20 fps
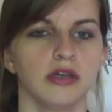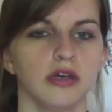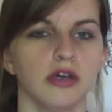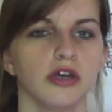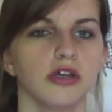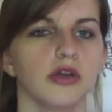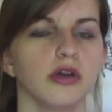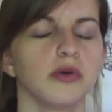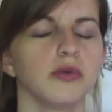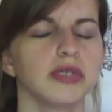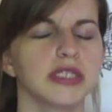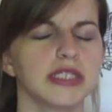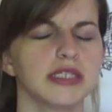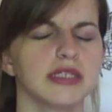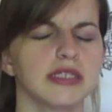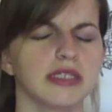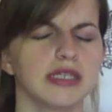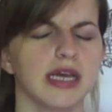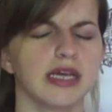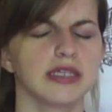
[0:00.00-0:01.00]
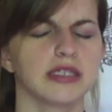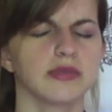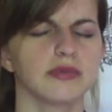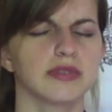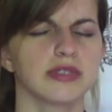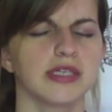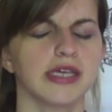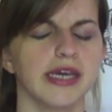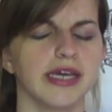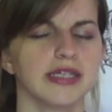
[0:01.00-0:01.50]
or no, it wasn't the test, it
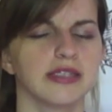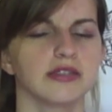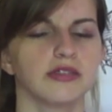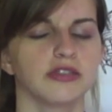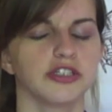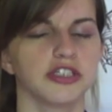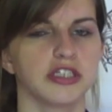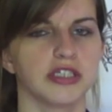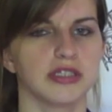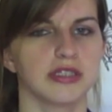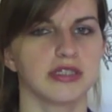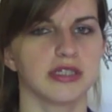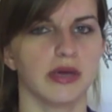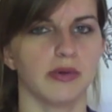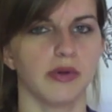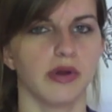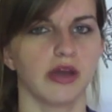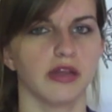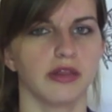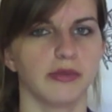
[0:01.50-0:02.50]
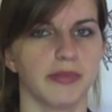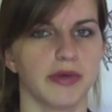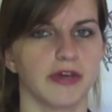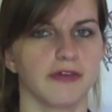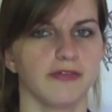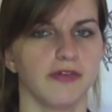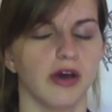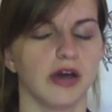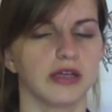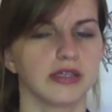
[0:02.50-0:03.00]
was the answer sheets that were on the big
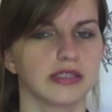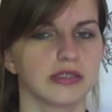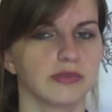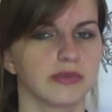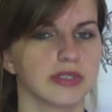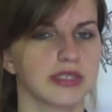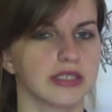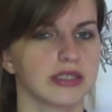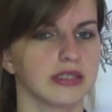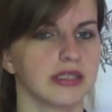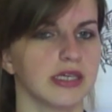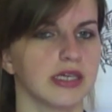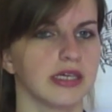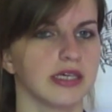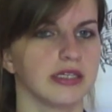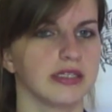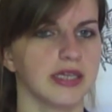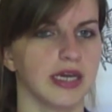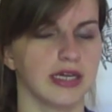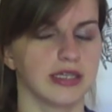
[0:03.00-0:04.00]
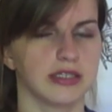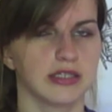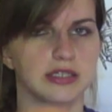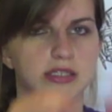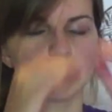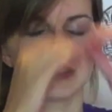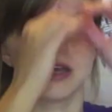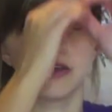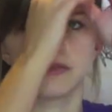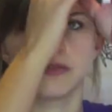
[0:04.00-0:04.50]
font. It wasn't the test
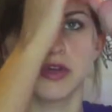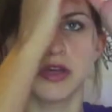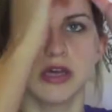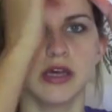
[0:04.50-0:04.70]
itself.